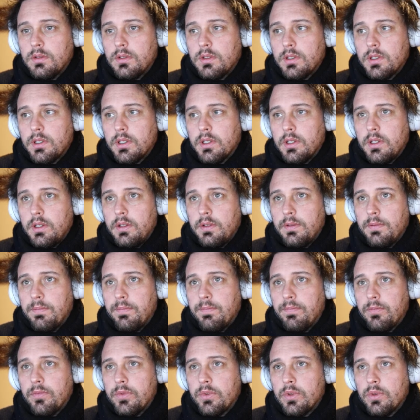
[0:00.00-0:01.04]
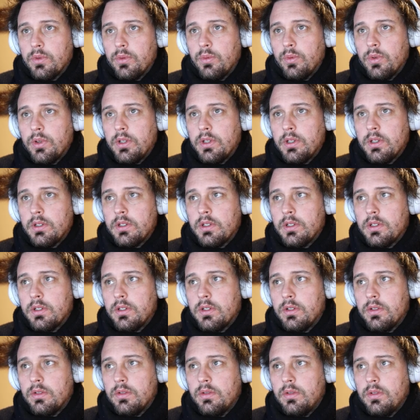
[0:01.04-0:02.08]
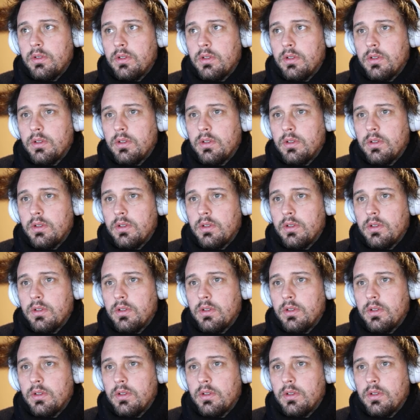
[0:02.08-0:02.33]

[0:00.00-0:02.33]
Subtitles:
Okay, so what does this do?